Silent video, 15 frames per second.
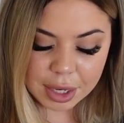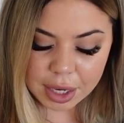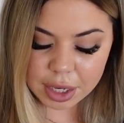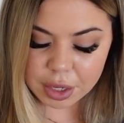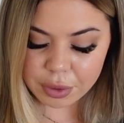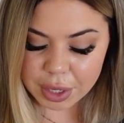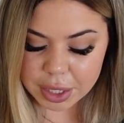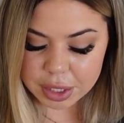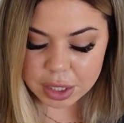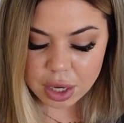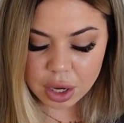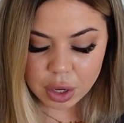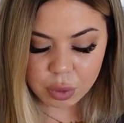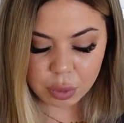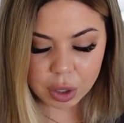Anyways,
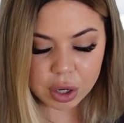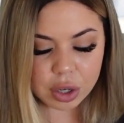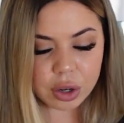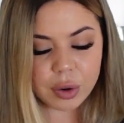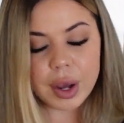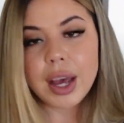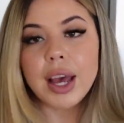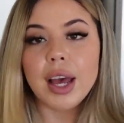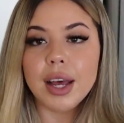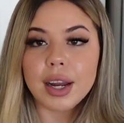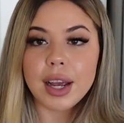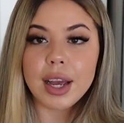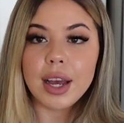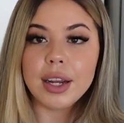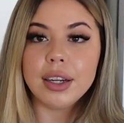we're gonna go ahead
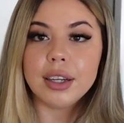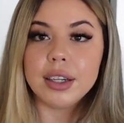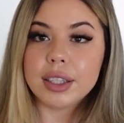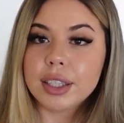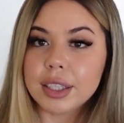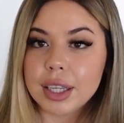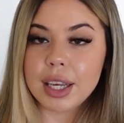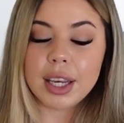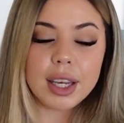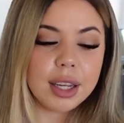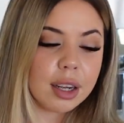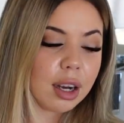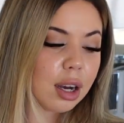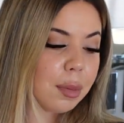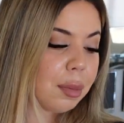and
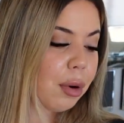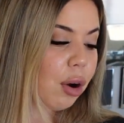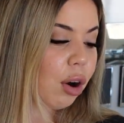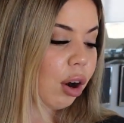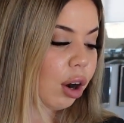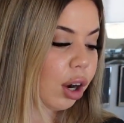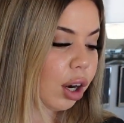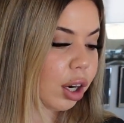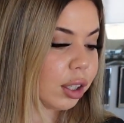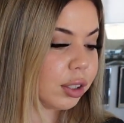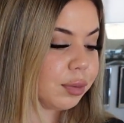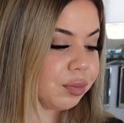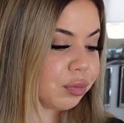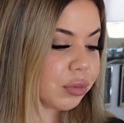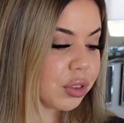heat up
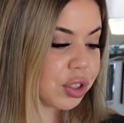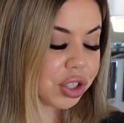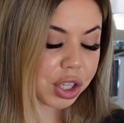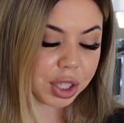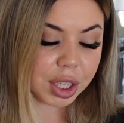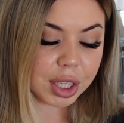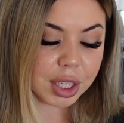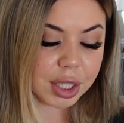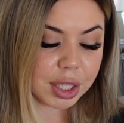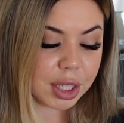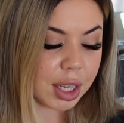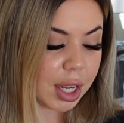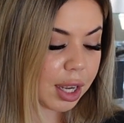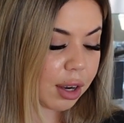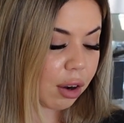our chicken
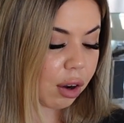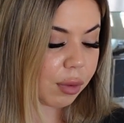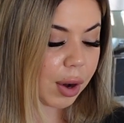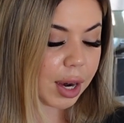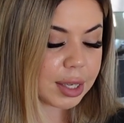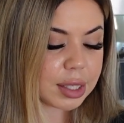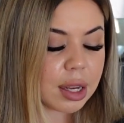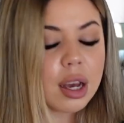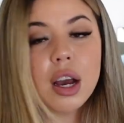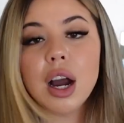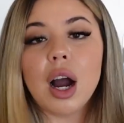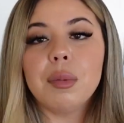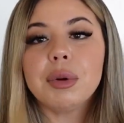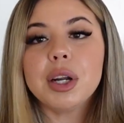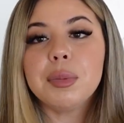and our rice.
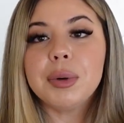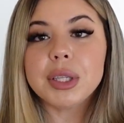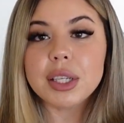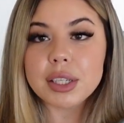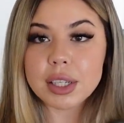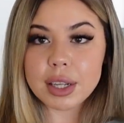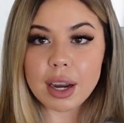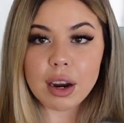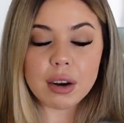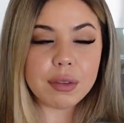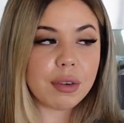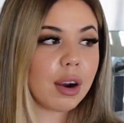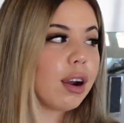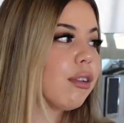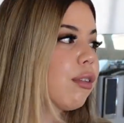I'm gonna put this in the air
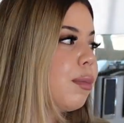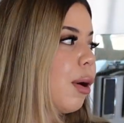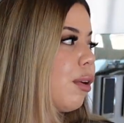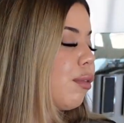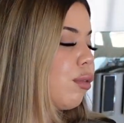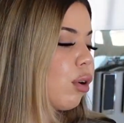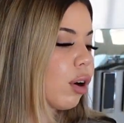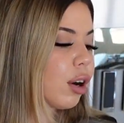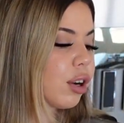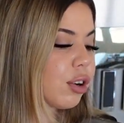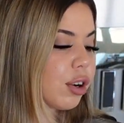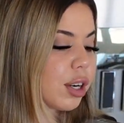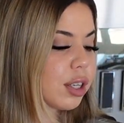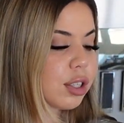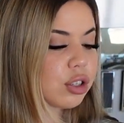fryer for about
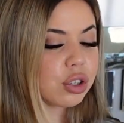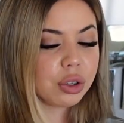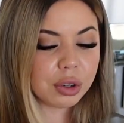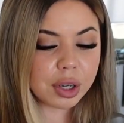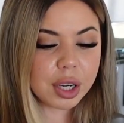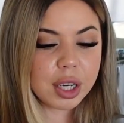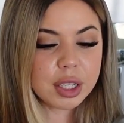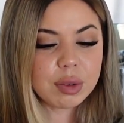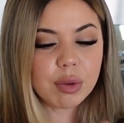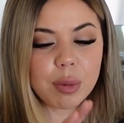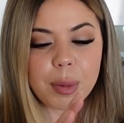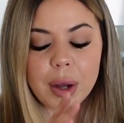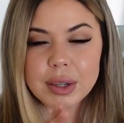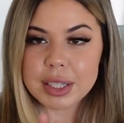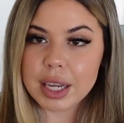400 degrees for
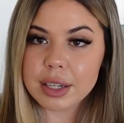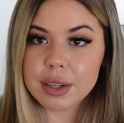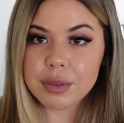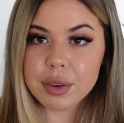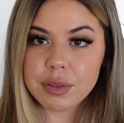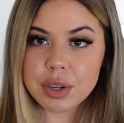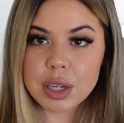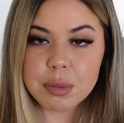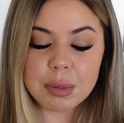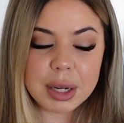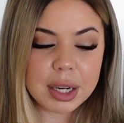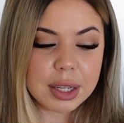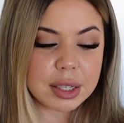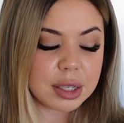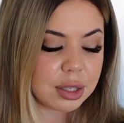about 10 to 15
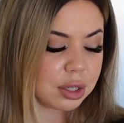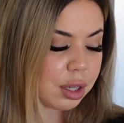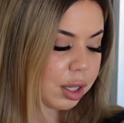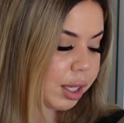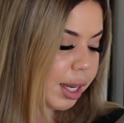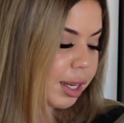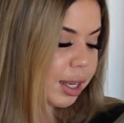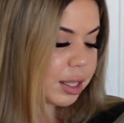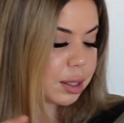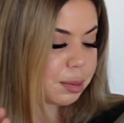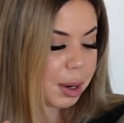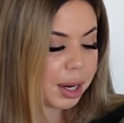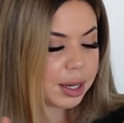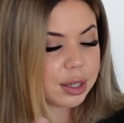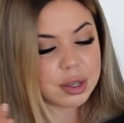minutes until like it's
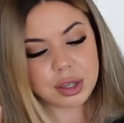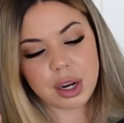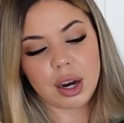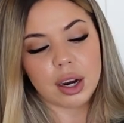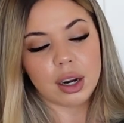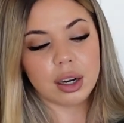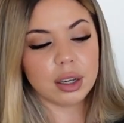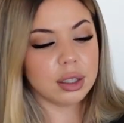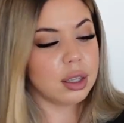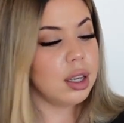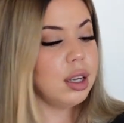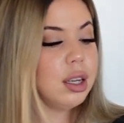my desired